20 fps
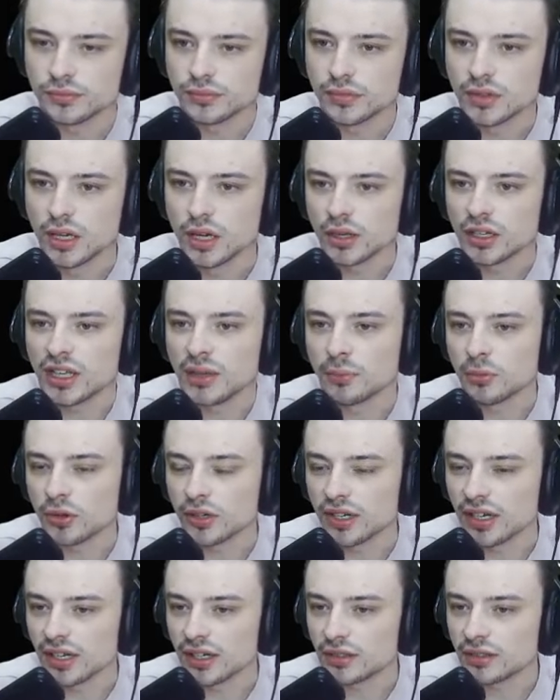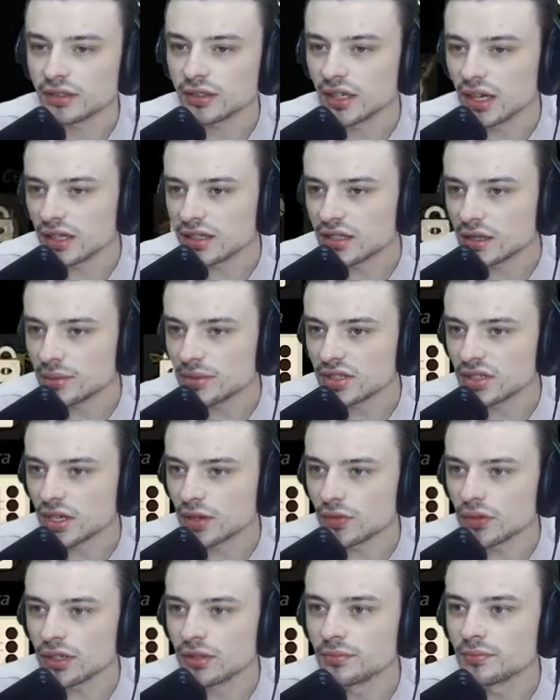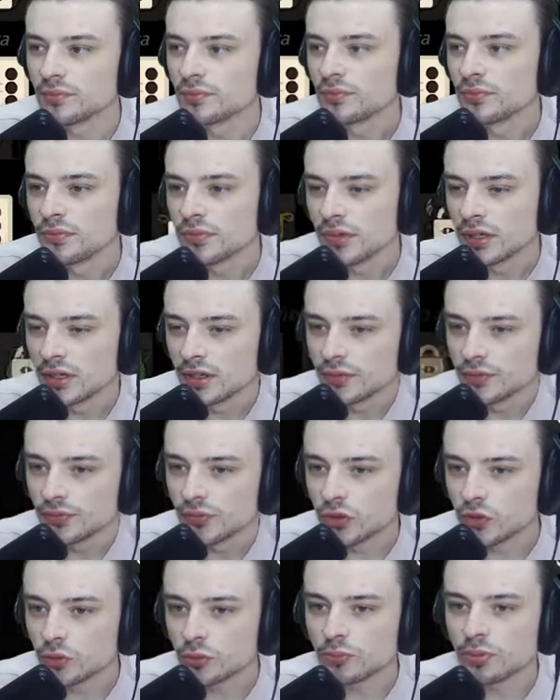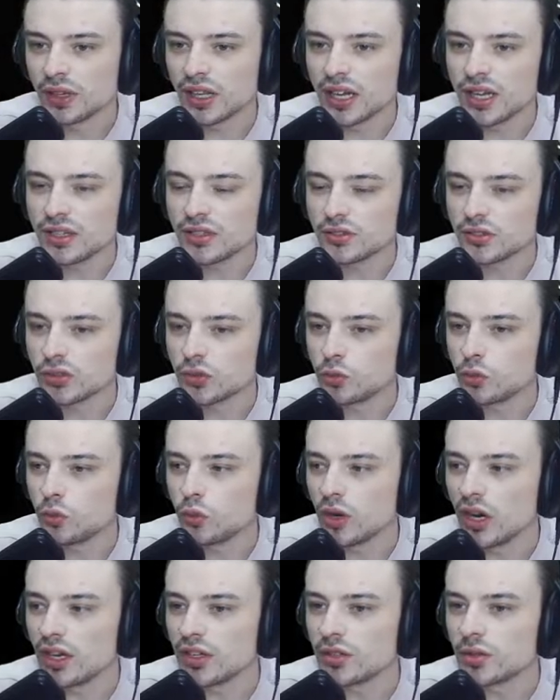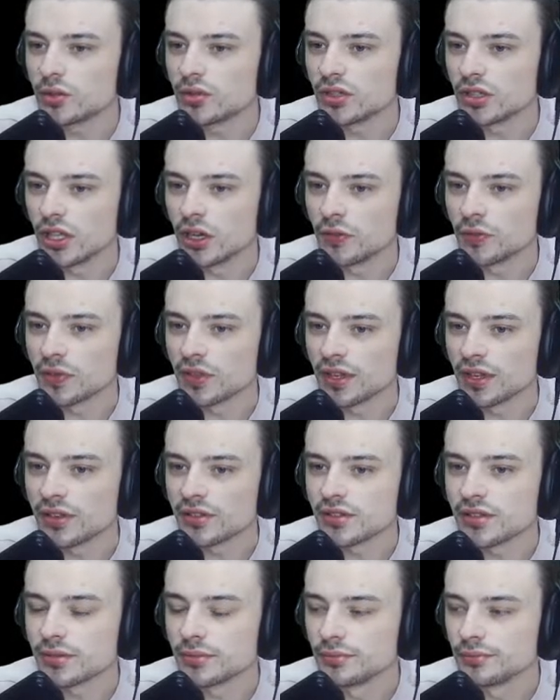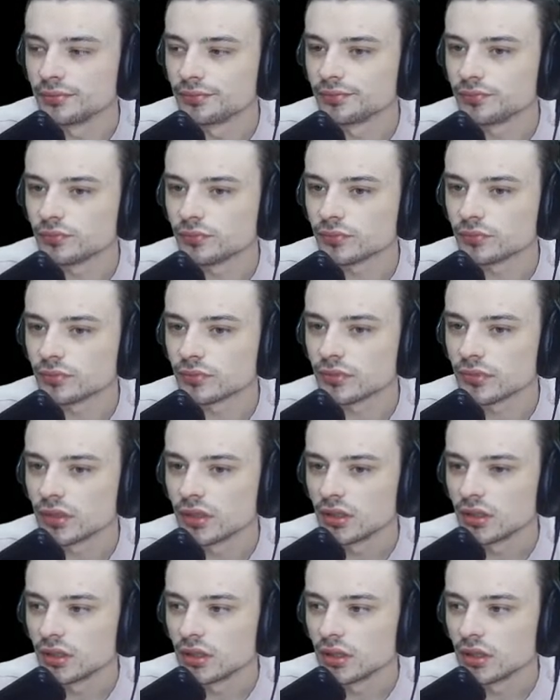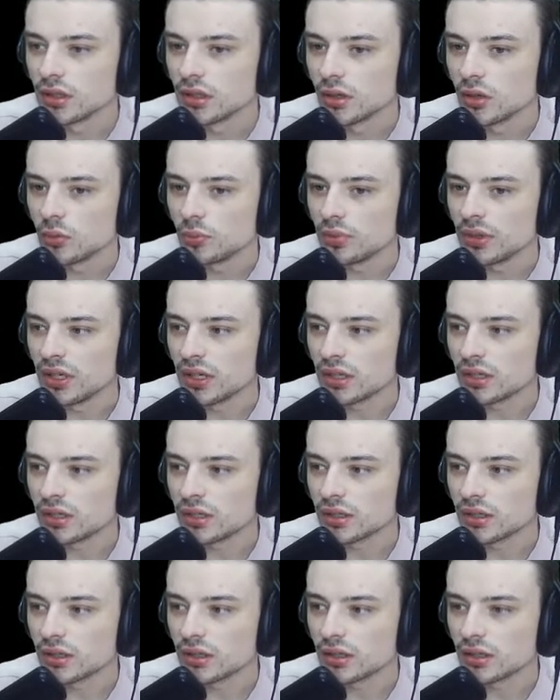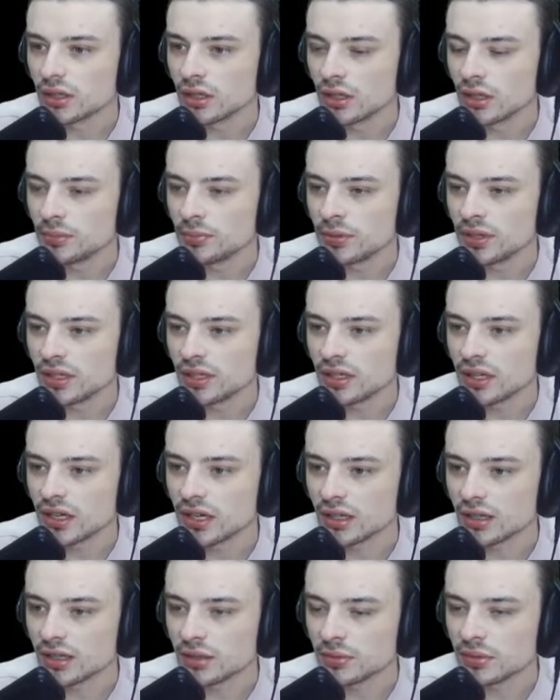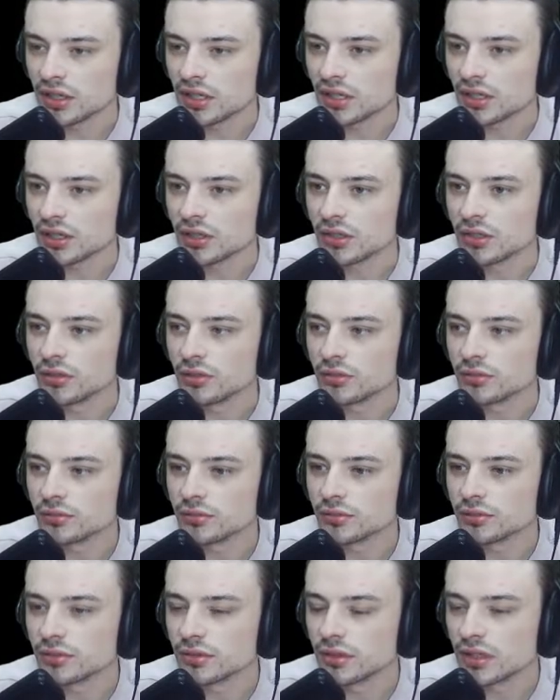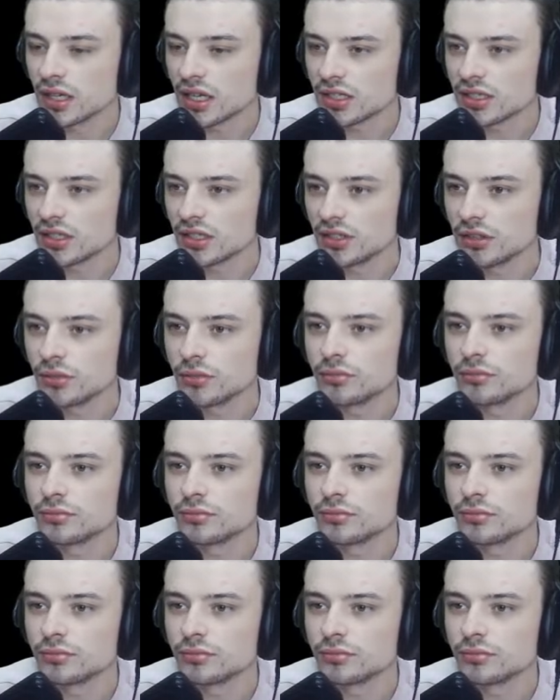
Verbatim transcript: A keeper a cat. God damn it, Discovery! You're replying way too slow for this. Well, pink. A pink cat. That'd be kind of cute. That's cute.